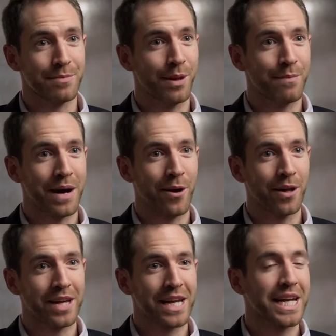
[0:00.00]
to Bill
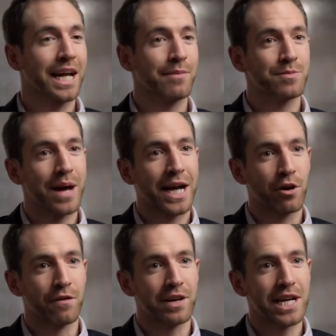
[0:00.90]
Powell. He comes back
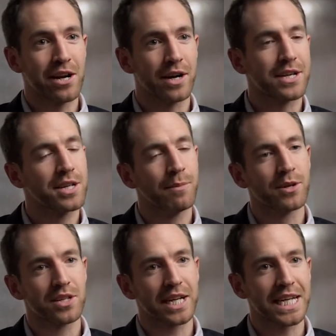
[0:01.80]
over here and it's
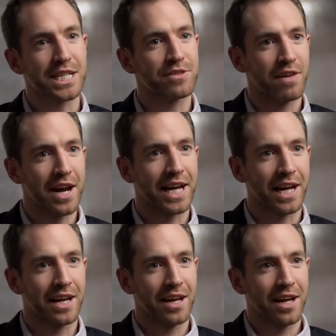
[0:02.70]
almost like he's
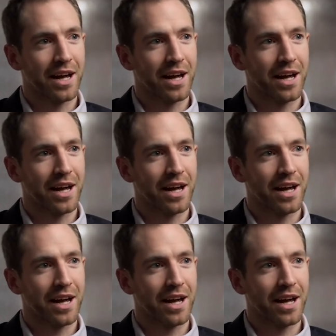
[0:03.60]
fighting